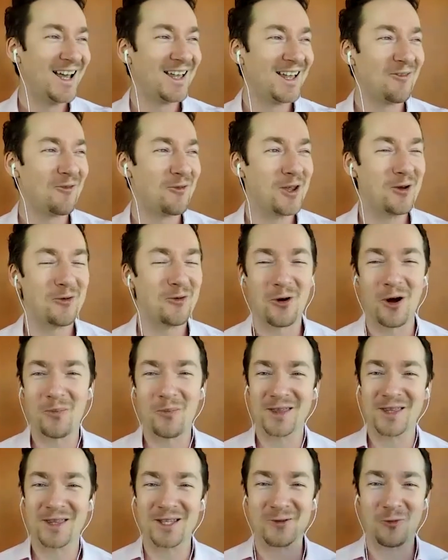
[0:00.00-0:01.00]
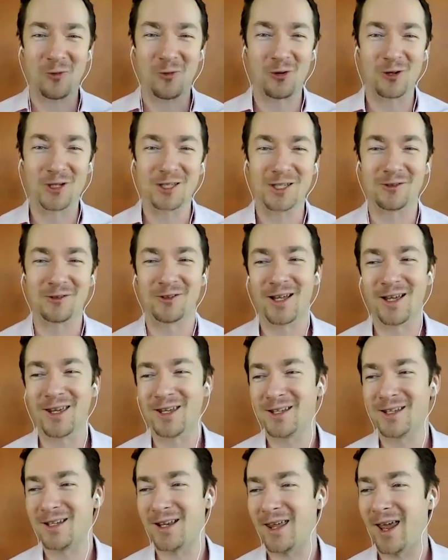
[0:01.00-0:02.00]
we grew up in this world of
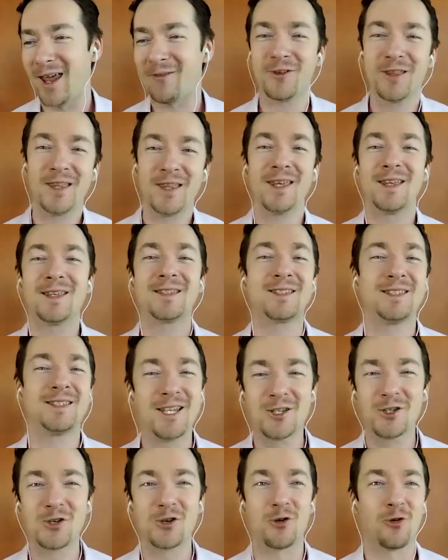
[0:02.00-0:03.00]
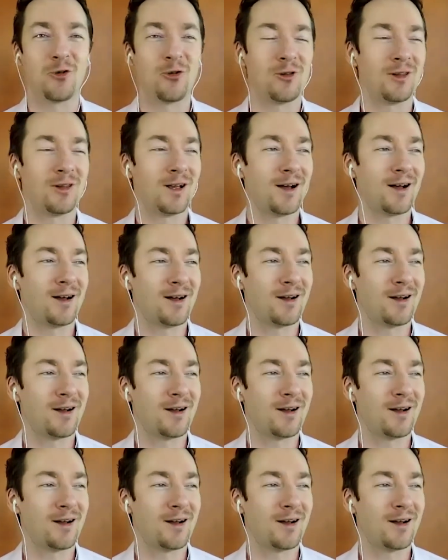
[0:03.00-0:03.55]
like everything is digital.